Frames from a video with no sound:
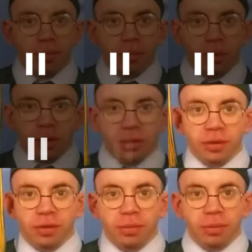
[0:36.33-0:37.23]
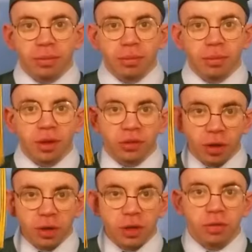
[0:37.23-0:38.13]
You know, this
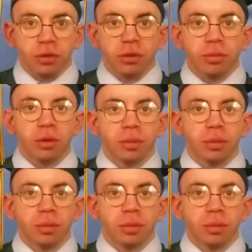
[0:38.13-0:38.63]
is on